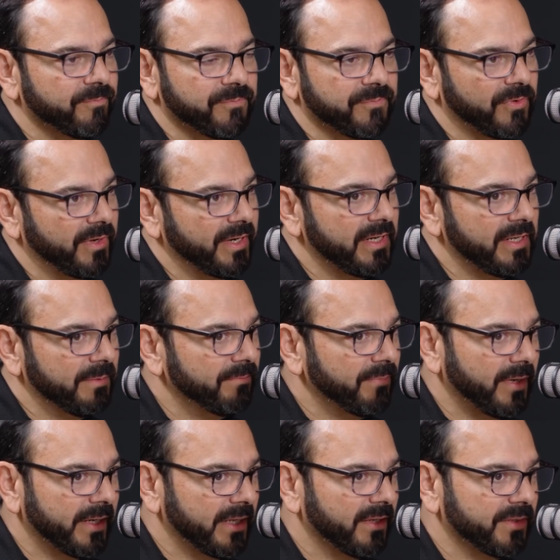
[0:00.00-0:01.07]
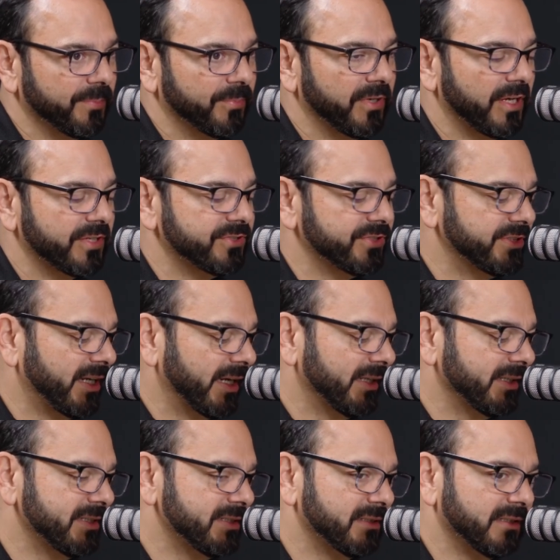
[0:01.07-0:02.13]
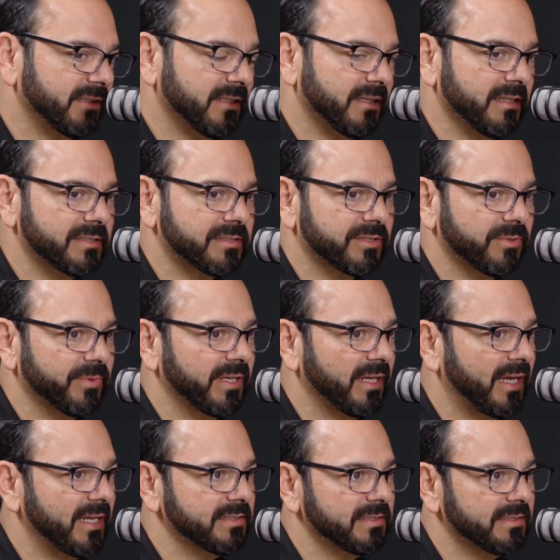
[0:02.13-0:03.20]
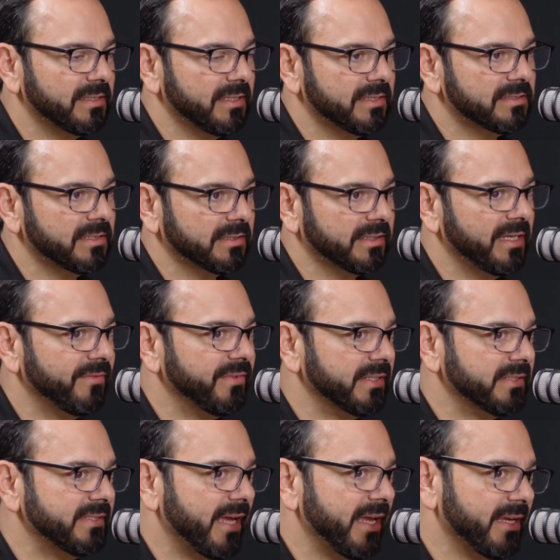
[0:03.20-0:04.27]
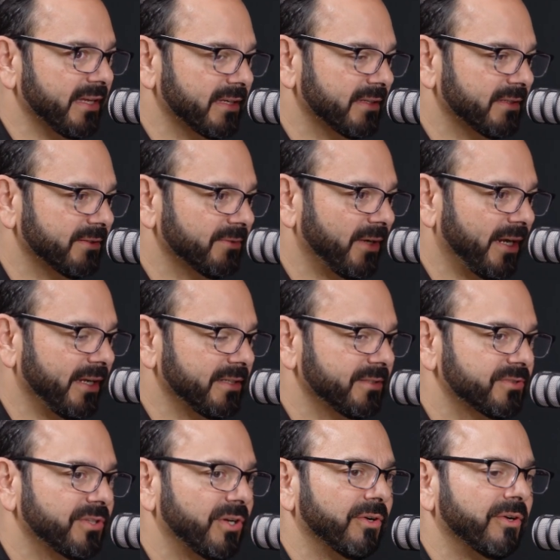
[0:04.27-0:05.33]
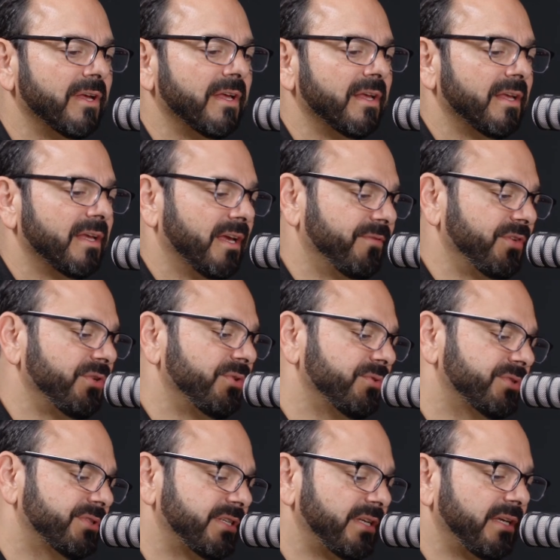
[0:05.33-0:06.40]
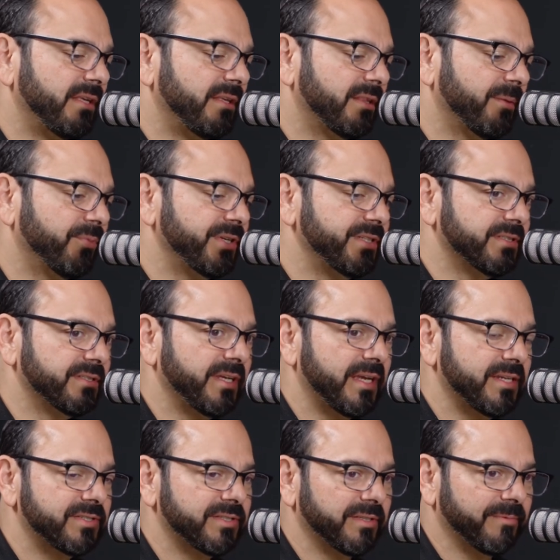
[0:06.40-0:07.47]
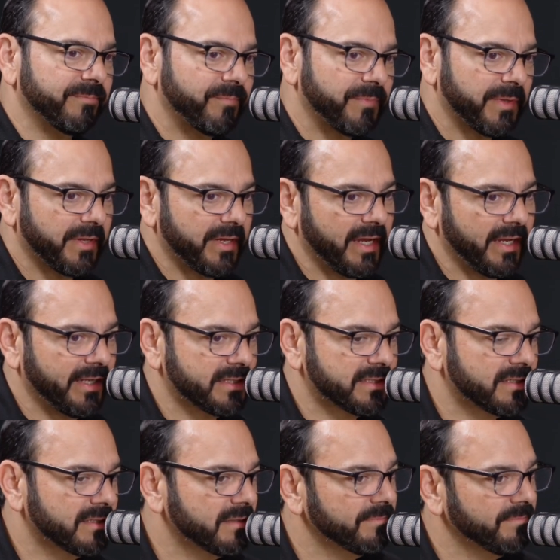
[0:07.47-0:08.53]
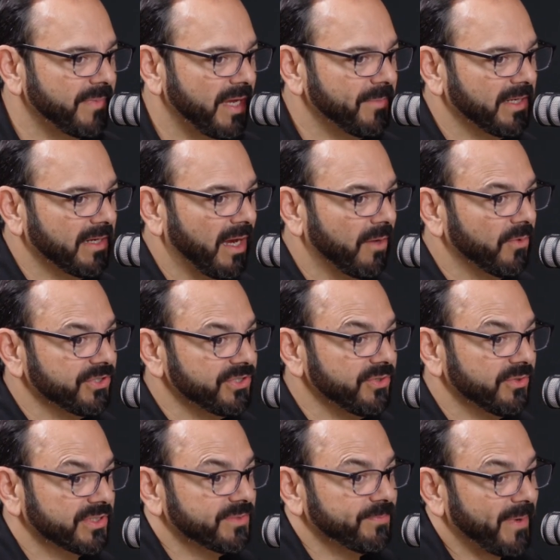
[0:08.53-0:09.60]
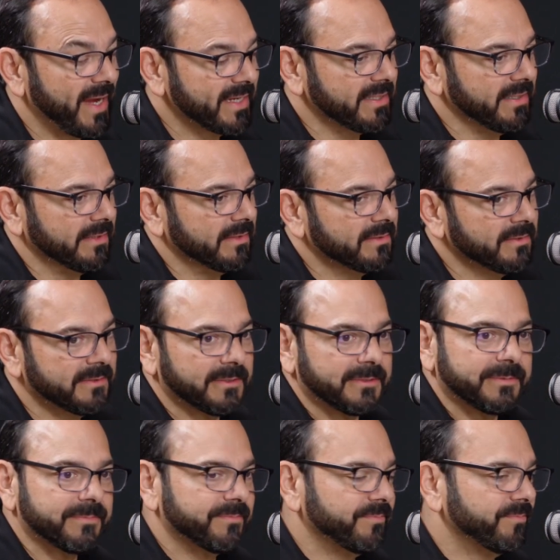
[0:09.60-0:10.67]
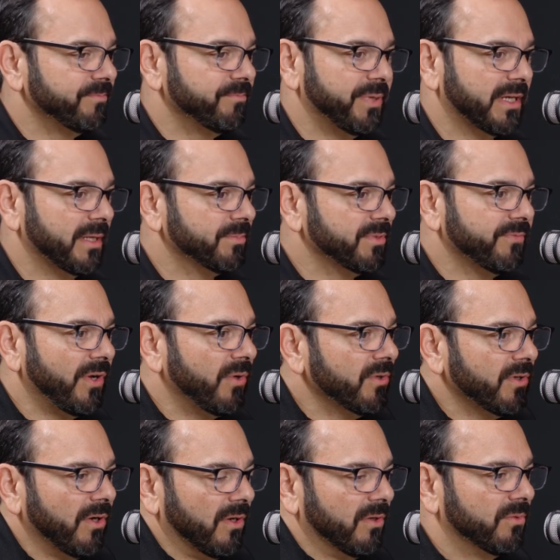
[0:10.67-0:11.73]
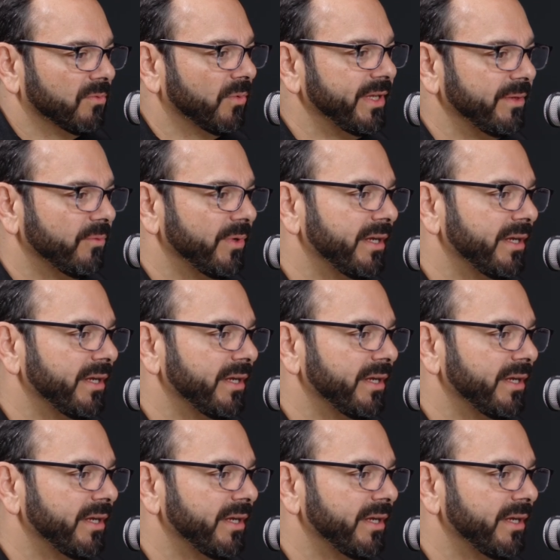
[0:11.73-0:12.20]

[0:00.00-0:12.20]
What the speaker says: for anybody on the production side listening to this to realize it's a give and take, right? So if you see the presentation and it's maybe not what you expected, pick up the phone call. We